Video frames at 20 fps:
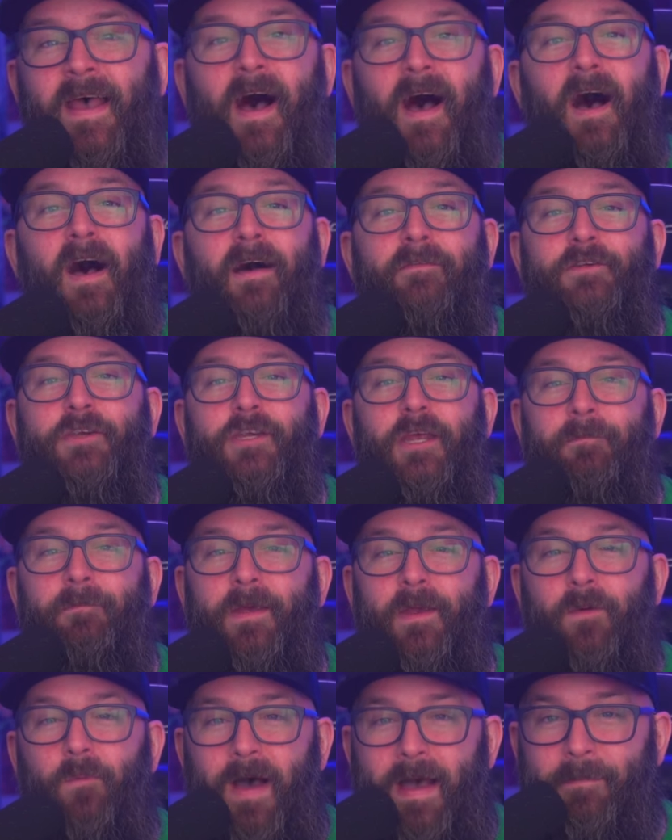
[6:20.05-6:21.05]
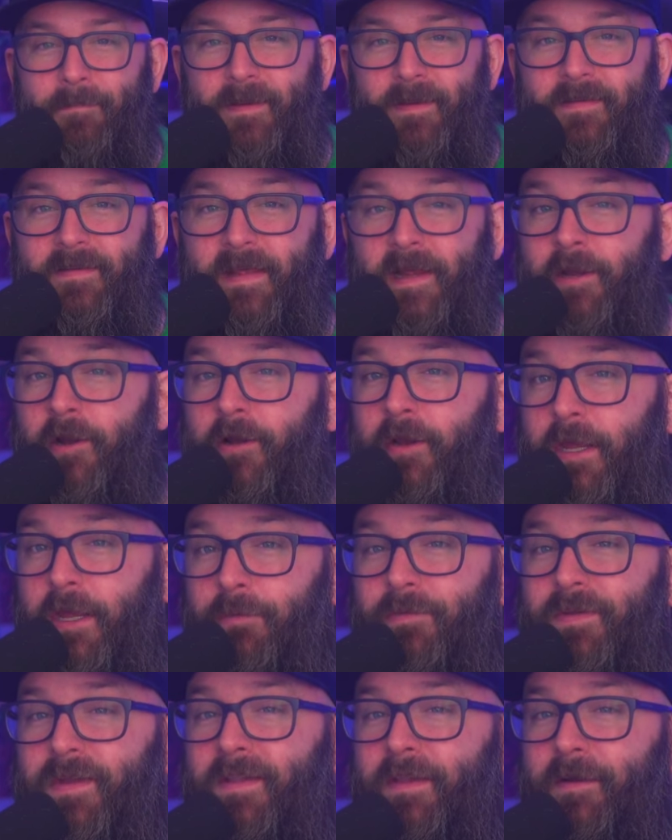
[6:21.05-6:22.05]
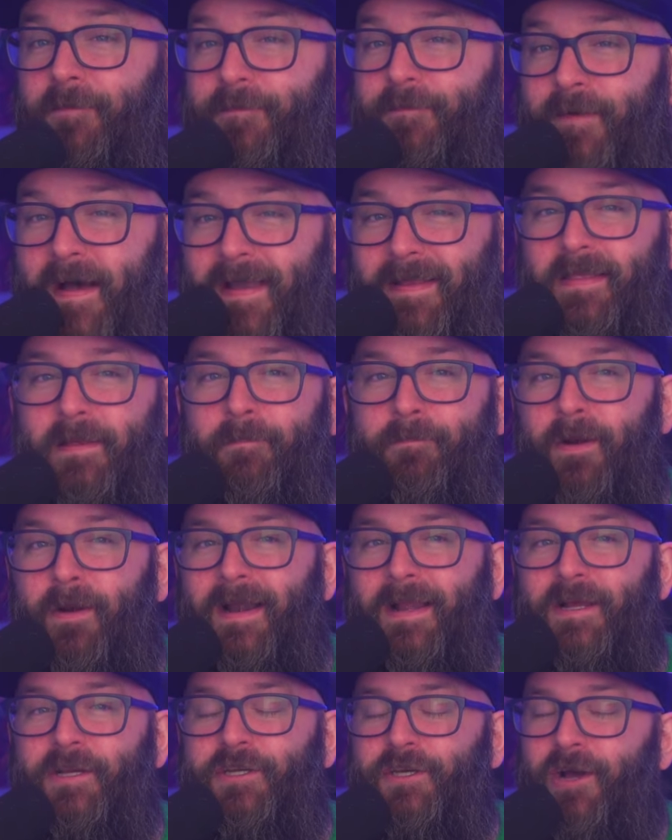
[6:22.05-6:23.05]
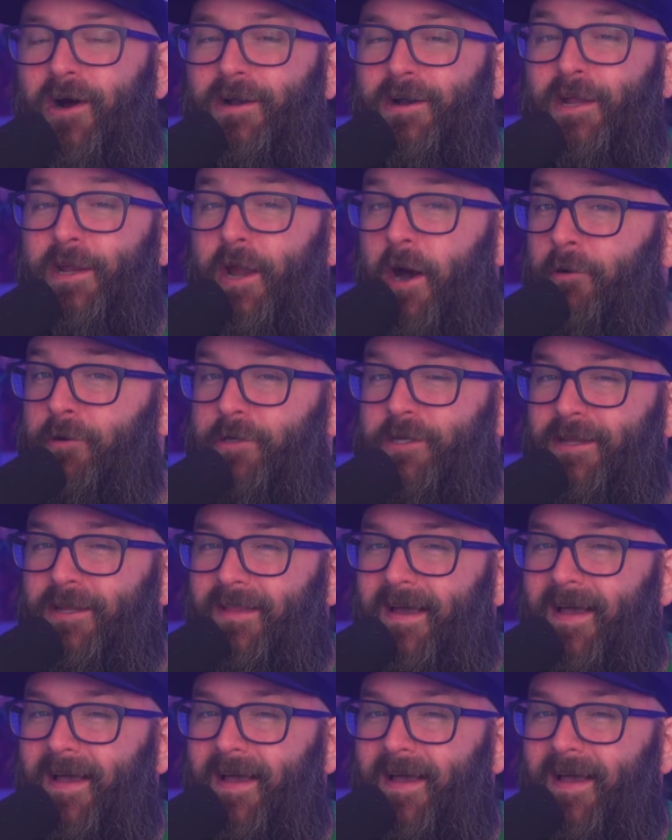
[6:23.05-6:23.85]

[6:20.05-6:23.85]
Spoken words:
of shipping weapons that you're using to fight the British on an ocean